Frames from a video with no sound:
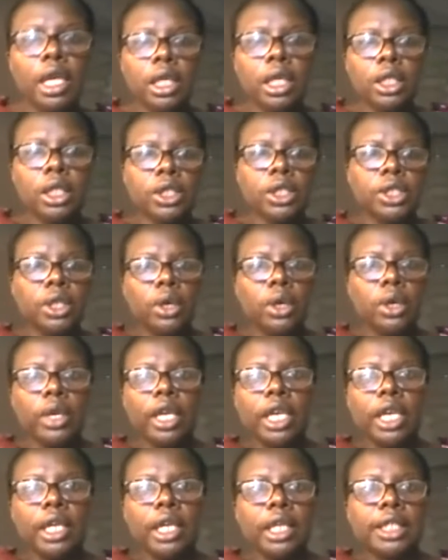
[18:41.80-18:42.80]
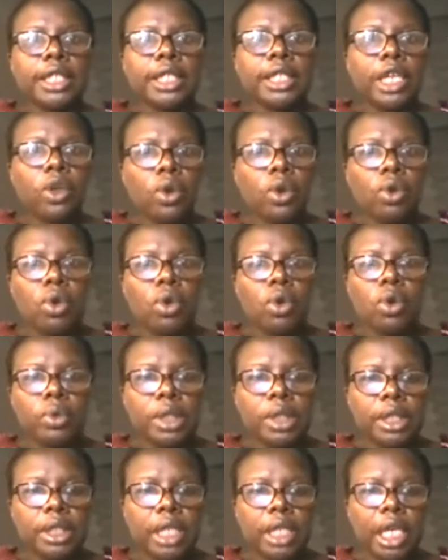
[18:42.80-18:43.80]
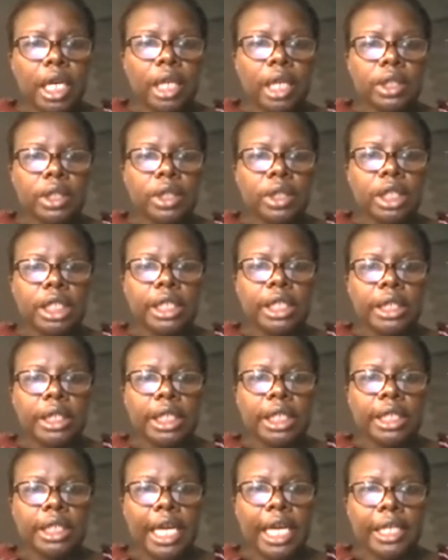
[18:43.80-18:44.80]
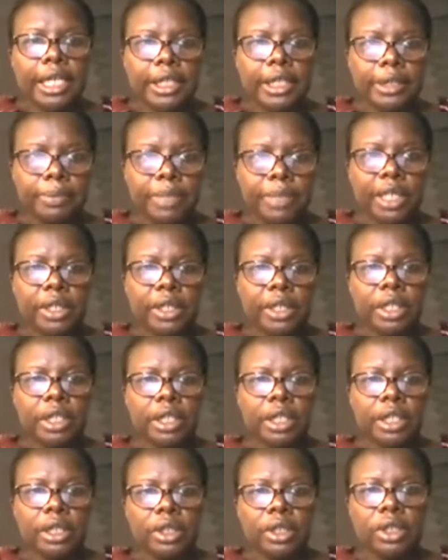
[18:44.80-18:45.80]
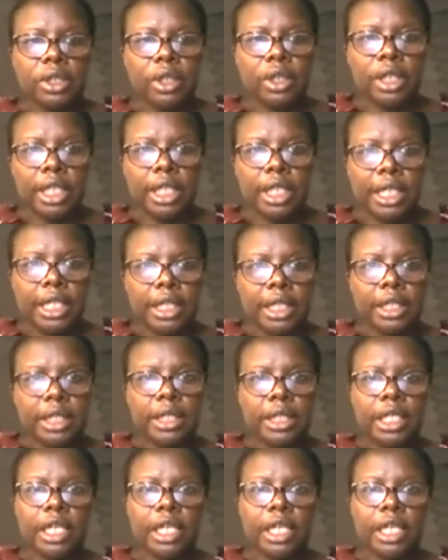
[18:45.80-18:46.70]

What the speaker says: So again, the second goal is the last but not the least